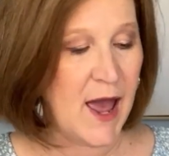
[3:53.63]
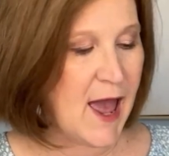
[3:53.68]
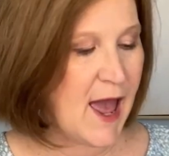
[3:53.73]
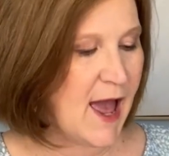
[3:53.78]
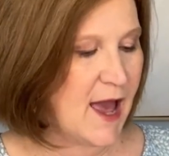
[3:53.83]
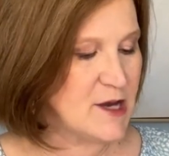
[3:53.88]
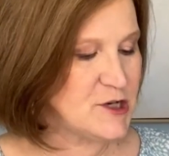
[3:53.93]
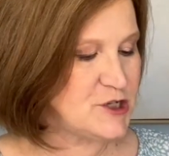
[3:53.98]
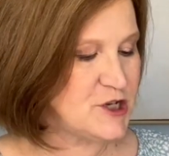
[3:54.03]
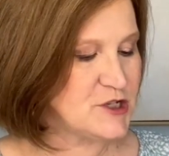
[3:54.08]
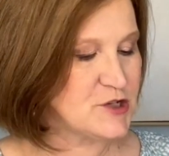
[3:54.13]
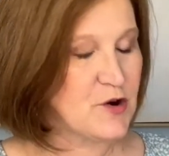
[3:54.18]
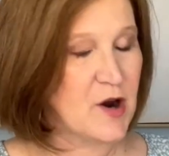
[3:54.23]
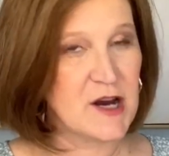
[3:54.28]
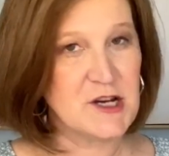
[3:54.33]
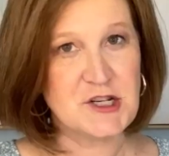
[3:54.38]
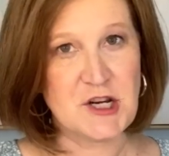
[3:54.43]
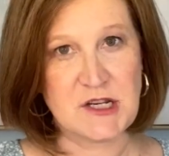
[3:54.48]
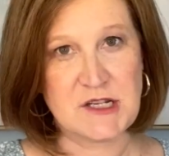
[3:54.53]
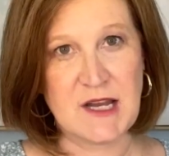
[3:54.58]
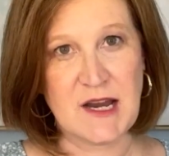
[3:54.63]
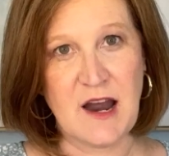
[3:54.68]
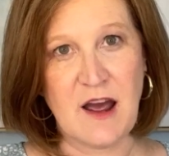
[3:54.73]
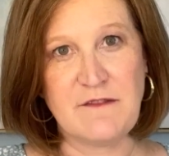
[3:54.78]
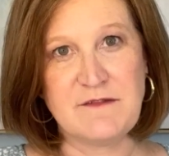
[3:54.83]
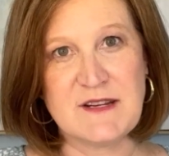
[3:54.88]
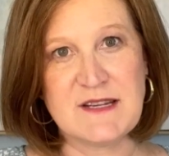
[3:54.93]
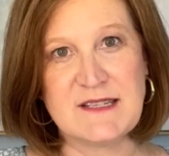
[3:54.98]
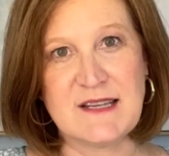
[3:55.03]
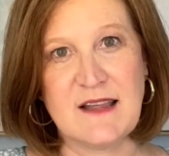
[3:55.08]
And she's gracious
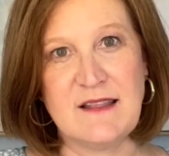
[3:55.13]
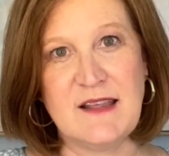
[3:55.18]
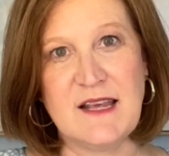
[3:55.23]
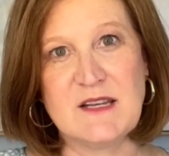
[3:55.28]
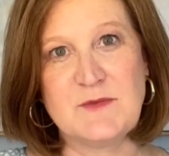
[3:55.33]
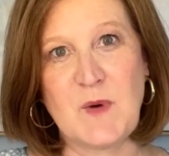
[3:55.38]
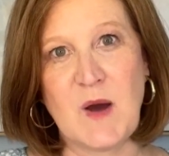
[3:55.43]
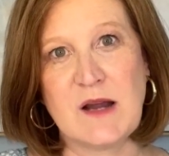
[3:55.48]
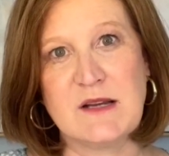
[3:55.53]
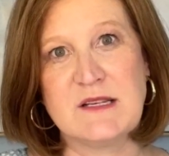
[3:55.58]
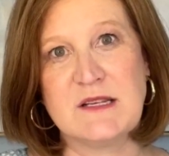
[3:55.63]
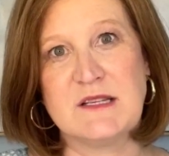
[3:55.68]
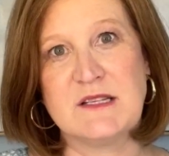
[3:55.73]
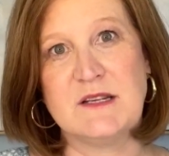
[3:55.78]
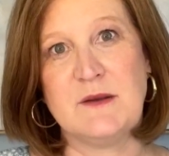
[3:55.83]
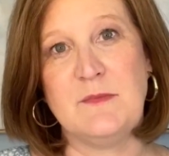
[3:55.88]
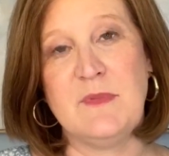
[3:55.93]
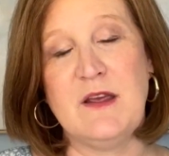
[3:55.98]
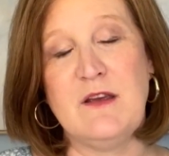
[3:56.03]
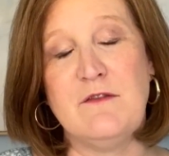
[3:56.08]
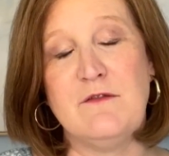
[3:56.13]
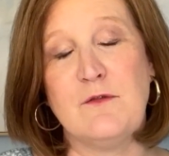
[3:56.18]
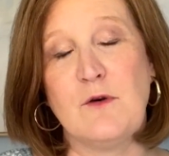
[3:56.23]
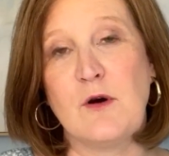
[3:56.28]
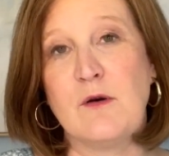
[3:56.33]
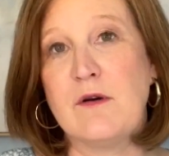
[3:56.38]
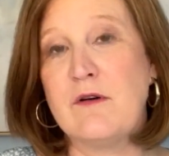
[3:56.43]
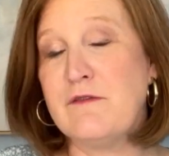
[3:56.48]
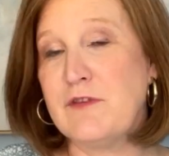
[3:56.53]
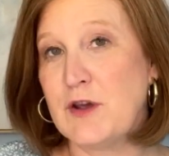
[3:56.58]
enough to send these boxes to me
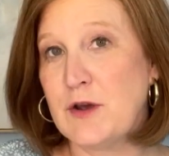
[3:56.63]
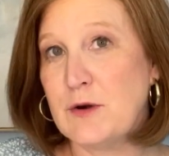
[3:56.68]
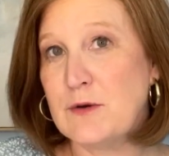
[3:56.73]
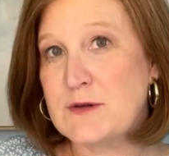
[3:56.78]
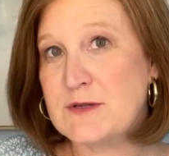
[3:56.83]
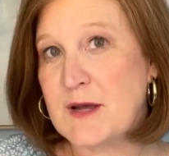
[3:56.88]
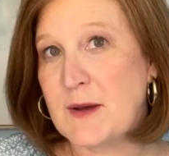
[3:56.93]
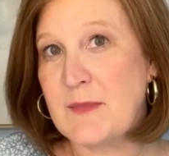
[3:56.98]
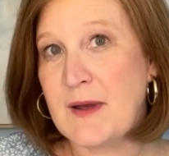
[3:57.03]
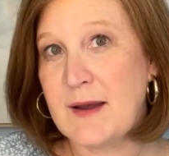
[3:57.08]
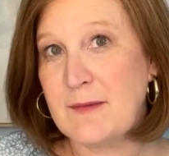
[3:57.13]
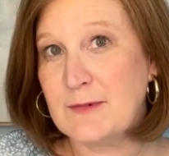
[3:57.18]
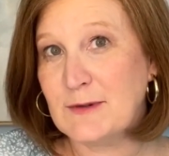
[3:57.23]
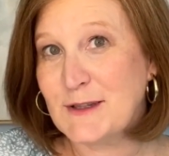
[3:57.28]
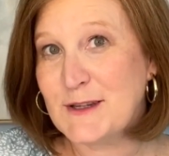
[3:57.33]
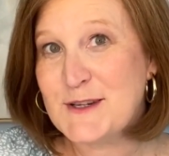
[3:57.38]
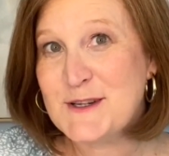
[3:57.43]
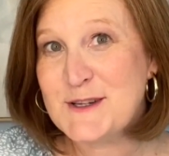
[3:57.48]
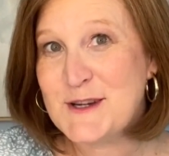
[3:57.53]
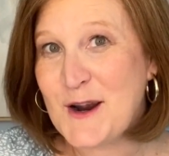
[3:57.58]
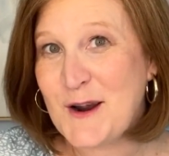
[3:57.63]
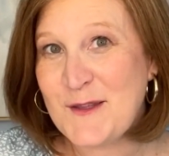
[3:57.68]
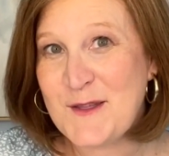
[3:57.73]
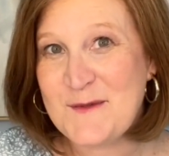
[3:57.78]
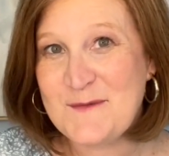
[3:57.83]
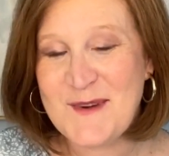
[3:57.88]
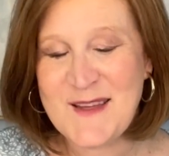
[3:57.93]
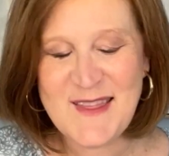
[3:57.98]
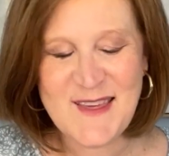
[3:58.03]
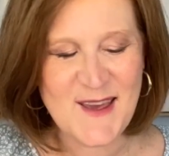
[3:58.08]
for review. So I'm able to share
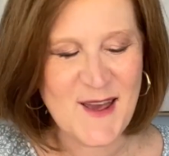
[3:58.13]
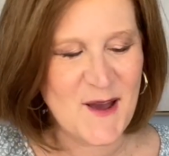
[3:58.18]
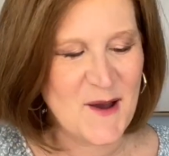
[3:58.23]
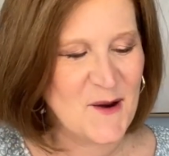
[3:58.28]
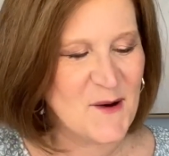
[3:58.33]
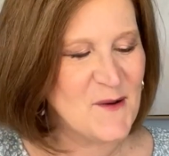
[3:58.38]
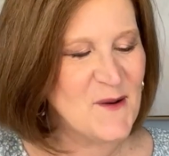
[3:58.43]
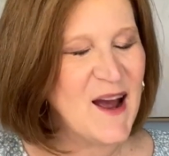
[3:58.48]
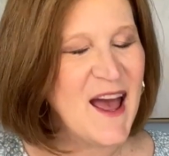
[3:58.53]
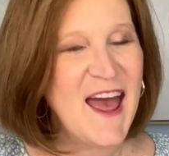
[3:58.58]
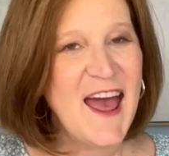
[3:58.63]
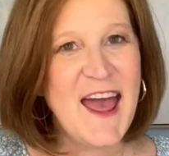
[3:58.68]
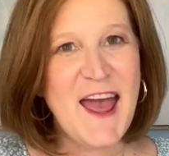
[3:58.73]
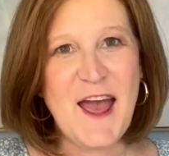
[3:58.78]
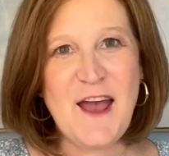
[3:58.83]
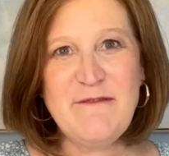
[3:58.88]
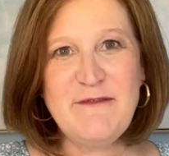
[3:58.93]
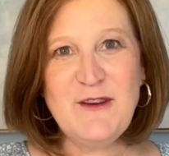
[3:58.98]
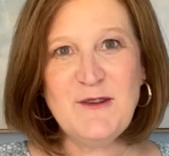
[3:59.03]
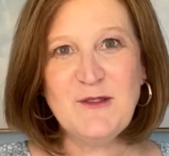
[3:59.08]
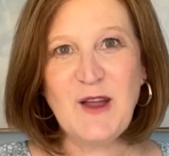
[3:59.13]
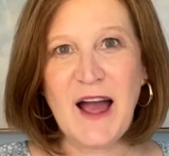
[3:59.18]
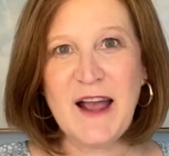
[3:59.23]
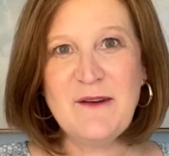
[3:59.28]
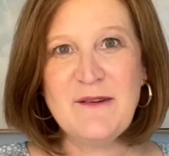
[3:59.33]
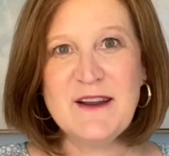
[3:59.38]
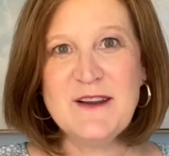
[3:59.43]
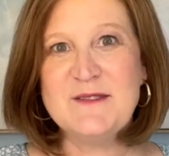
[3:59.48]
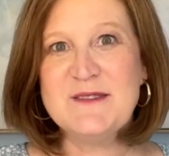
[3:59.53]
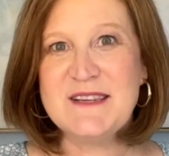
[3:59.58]
them with you. If you like
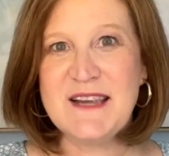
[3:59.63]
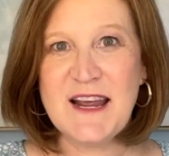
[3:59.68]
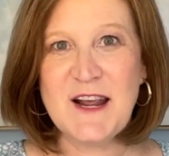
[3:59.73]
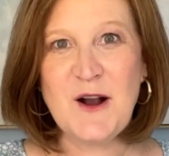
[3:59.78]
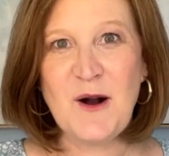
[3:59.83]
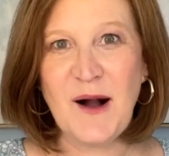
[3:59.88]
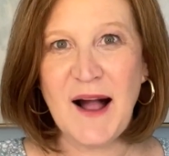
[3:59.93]
what you see, go